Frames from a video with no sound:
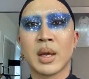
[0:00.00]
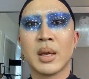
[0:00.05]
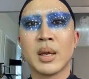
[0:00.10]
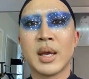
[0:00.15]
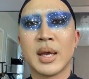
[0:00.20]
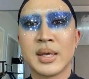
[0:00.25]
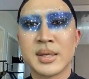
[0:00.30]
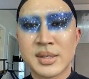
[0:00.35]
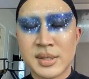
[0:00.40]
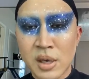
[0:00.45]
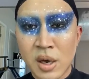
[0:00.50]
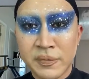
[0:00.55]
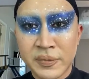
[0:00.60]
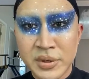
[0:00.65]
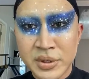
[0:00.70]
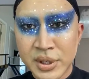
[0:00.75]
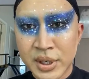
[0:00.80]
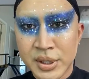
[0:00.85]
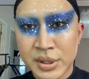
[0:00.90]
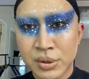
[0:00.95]
Is Soft and
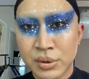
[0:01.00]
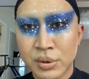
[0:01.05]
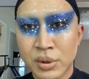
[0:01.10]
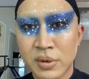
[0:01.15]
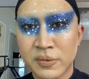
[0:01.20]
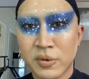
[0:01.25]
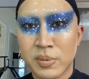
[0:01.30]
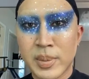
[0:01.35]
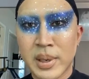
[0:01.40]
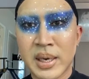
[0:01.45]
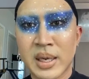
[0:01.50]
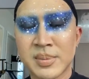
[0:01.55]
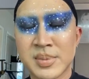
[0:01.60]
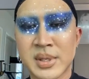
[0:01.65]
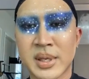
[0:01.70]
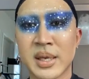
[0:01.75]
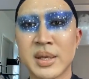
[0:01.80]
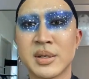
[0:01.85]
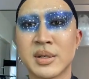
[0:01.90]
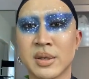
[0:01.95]
Gentle good for medium
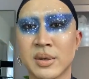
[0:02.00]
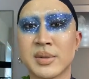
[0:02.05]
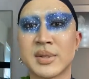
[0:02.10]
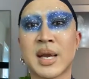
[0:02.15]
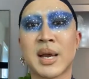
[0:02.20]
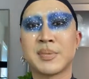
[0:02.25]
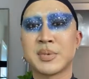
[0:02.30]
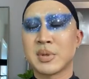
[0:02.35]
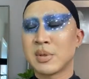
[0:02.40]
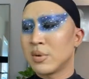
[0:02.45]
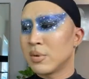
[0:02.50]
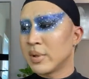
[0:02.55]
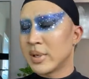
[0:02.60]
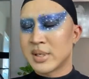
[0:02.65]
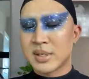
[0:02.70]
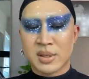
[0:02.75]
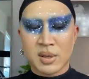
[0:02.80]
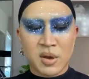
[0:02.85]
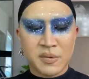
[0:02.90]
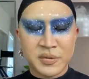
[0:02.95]
skin tones? Absolutely.
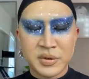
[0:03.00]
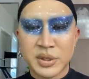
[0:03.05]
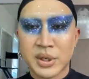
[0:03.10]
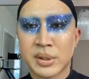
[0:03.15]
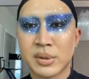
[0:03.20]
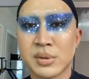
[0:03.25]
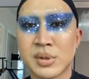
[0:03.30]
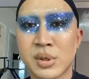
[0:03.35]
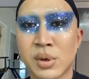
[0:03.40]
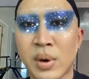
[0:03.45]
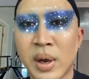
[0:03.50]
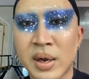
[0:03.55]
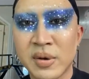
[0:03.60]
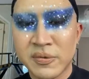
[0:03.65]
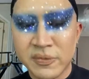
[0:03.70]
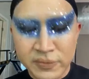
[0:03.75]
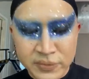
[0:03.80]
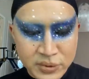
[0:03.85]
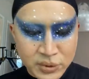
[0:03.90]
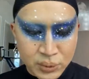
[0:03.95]
Soft and Gentle is great
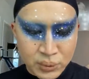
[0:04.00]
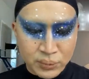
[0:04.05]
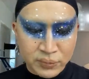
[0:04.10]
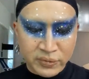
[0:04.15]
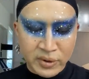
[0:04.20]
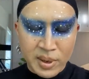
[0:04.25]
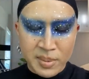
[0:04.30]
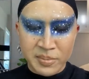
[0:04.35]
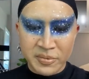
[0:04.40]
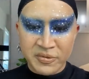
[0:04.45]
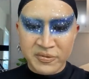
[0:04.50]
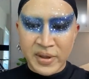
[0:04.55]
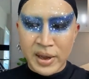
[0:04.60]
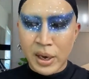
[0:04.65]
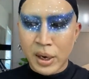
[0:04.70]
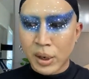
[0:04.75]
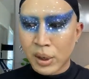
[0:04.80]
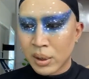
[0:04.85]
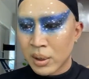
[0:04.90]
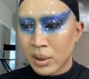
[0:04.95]
from
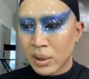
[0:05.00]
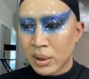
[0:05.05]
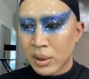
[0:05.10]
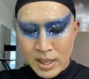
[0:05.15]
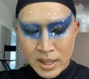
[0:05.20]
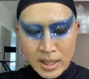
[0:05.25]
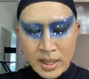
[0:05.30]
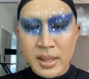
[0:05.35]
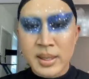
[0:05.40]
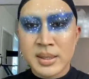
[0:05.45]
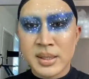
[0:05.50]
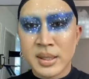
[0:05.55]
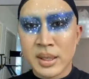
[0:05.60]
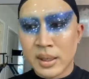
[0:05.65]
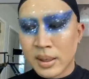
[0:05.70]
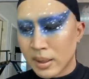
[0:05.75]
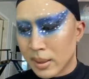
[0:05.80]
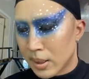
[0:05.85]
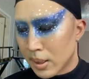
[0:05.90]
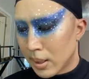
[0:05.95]
fair
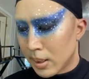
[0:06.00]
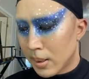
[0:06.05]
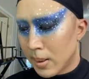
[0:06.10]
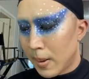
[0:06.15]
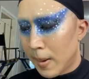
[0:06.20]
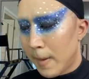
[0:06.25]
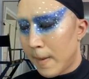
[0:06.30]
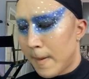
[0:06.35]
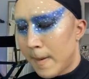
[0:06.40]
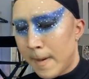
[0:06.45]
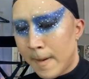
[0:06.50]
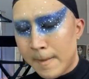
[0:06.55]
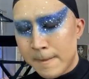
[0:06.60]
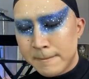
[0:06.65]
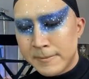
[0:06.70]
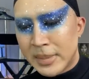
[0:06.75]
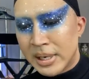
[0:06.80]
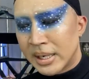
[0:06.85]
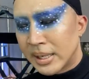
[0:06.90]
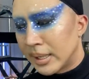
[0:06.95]
to
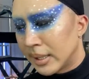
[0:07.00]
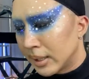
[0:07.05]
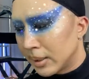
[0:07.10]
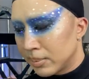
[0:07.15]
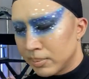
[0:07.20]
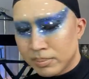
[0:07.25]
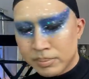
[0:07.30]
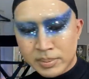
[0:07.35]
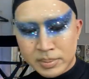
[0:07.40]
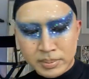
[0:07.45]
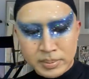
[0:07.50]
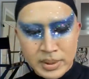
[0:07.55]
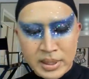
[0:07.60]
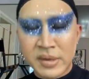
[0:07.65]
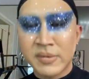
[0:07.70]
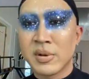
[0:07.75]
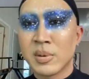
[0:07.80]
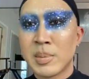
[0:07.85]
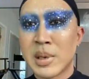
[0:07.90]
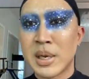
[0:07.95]
medium,
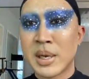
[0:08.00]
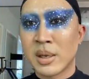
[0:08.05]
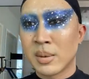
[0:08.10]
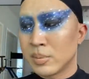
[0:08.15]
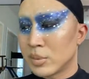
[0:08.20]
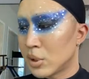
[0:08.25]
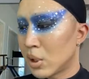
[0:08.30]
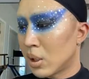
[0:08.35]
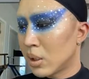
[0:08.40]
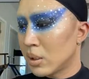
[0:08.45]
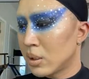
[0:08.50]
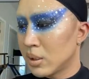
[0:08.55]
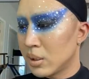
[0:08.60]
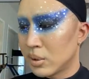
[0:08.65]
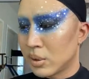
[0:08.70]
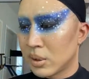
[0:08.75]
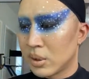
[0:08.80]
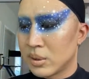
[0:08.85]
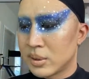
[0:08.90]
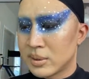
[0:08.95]
even medium dark
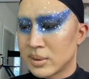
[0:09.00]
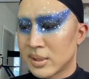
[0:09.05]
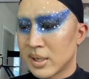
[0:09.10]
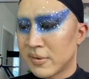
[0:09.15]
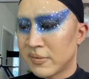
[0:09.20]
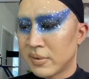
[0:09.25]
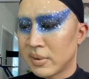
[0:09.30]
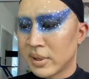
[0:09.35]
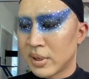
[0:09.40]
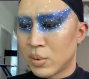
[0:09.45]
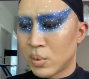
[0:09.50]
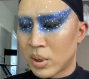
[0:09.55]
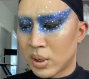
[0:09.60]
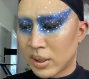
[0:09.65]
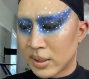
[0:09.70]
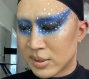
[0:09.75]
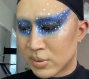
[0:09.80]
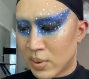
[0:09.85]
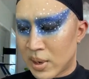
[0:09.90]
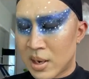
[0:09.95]
could definitely work
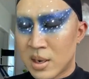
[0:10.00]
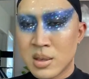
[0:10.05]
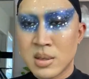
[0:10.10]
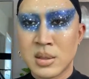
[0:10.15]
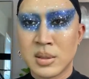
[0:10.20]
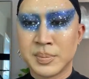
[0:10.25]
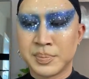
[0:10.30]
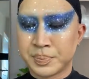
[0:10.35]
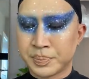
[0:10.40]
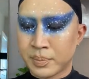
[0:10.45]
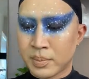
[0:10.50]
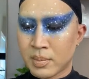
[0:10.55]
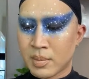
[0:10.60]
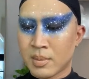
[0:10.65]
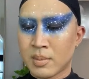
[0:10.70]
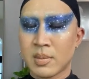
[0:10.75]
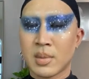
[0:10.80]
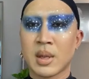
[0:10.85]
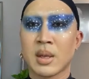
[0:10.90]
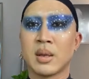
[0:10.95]
as well.
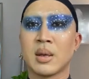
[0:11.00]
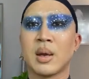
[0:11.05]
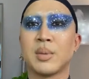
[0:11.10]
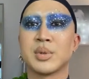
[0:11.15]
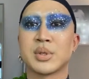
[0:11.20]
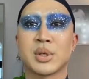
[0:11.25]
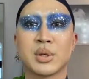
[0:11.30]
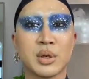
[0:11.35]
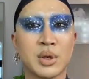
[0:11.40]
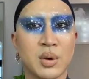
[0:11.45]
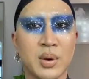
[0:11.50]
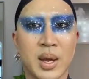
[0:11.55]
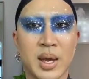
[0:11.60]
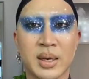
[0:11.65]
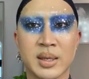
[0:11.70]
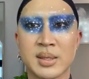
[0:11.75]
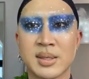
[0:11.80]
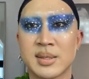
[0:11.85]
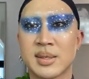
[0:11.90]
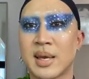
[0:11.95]
I'm just gonna go ahead
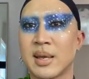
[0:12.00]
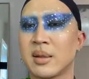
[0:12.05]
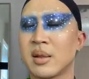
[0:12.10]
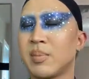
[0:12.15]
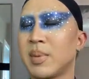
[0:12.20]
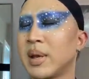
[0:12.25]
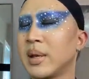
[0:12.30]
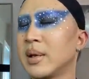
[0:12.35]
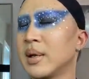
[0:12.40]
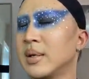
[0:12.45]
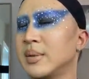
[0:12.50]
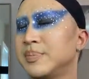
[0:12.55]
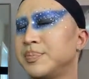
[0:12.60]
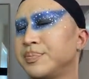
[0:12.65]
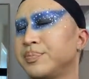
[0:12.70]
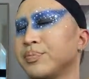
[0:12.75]
and set the makeup.